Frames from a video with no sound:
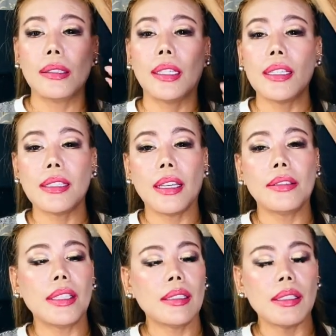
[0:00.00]
They
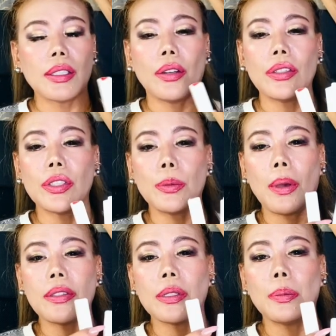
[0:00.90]
said this is
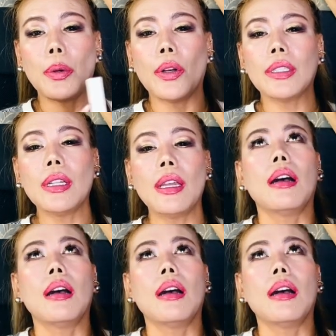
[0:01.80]
customizable,